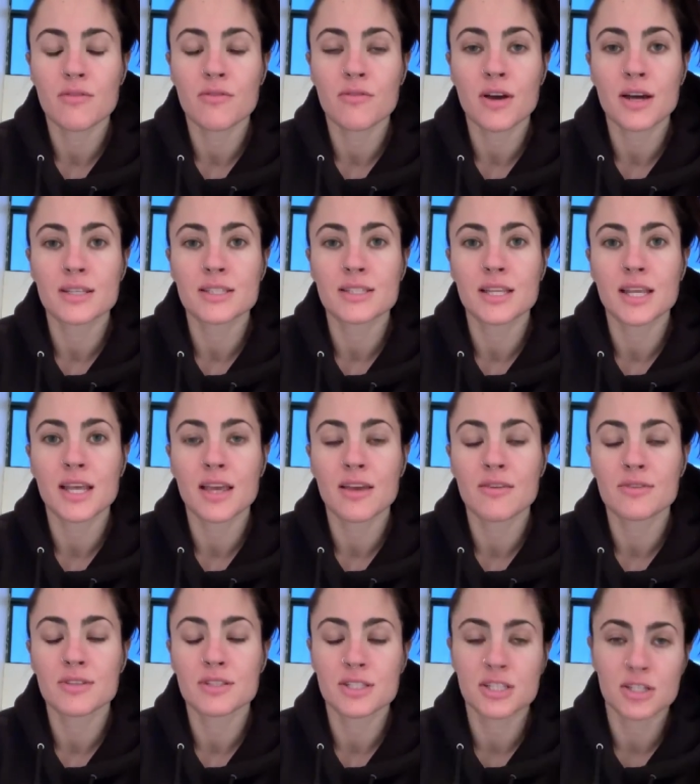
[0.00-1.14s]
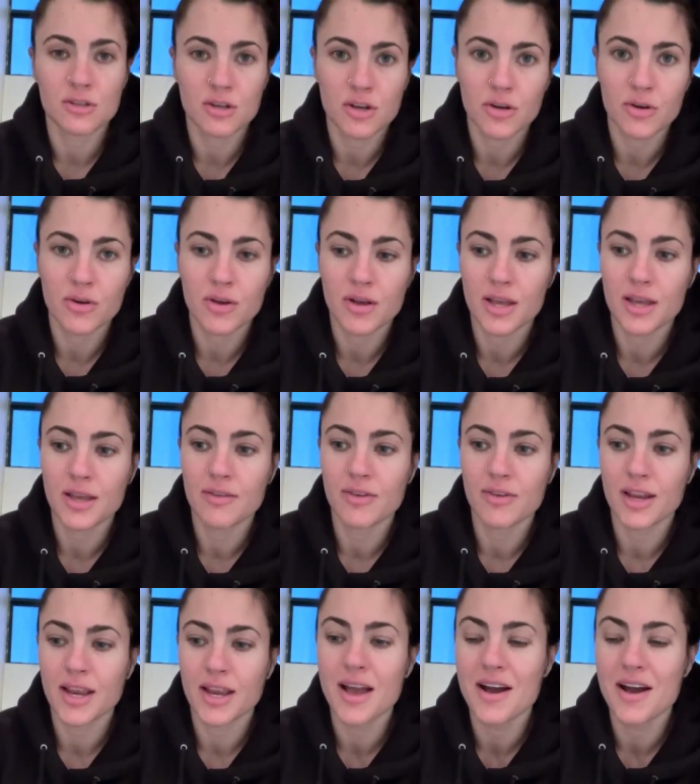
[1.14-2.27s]
fucks that I give is zero
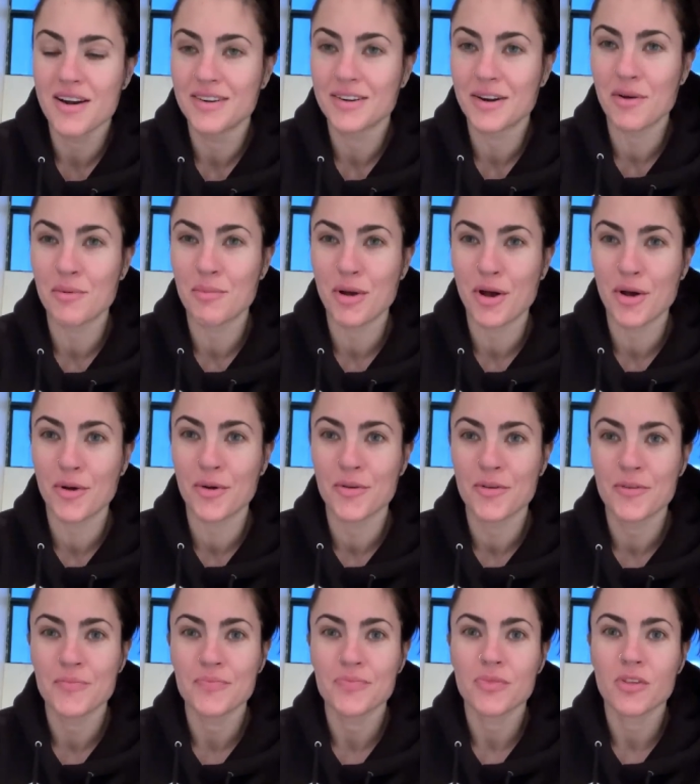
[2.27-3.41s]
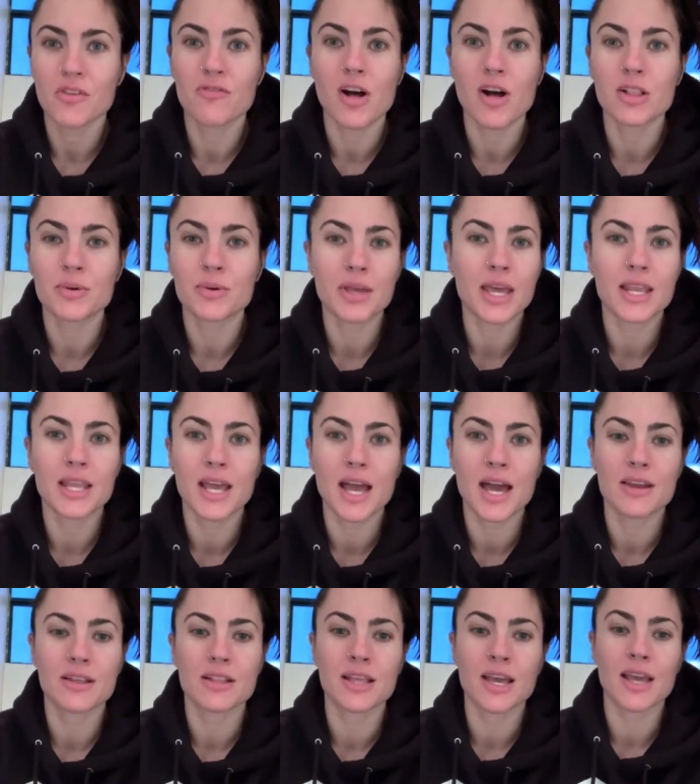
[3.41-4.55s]
right now about following any
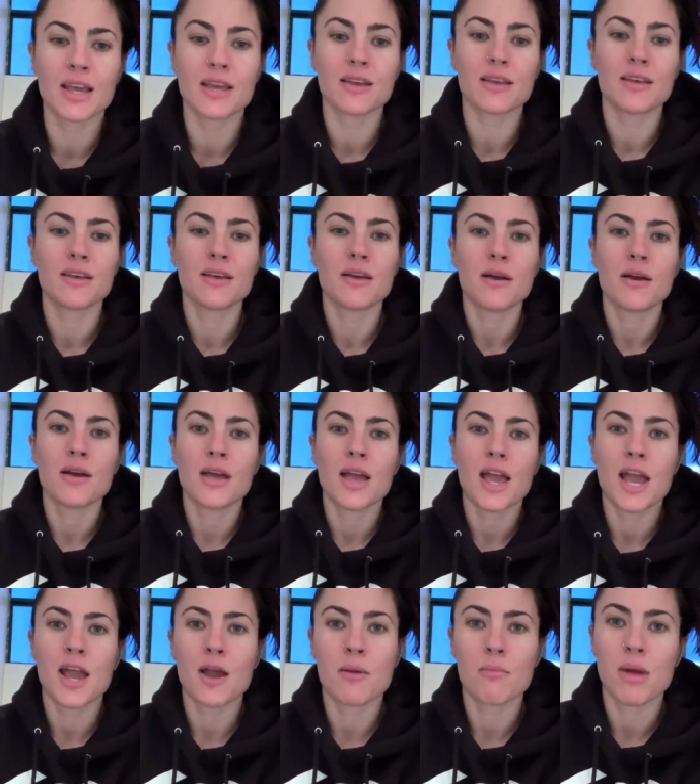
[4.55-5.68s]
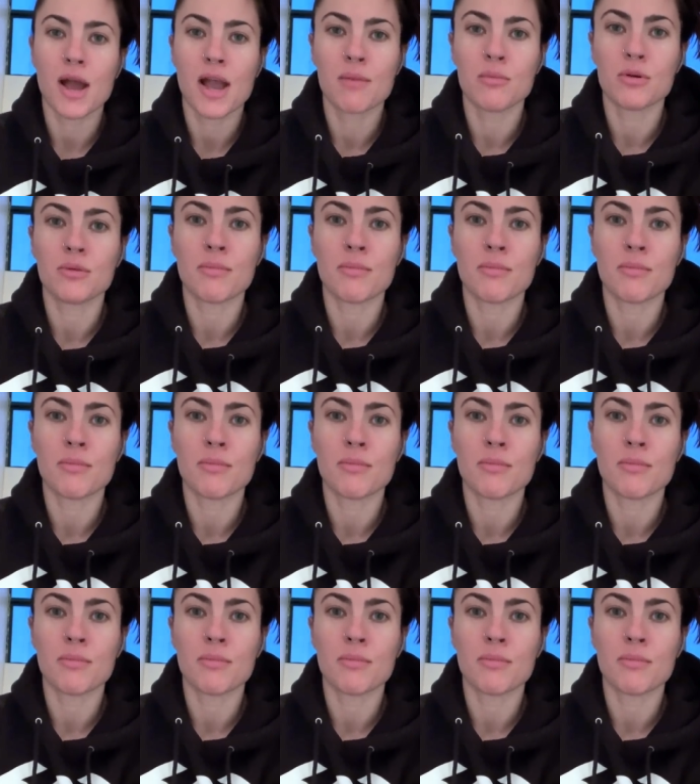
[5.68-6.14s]
kind of like hair Bible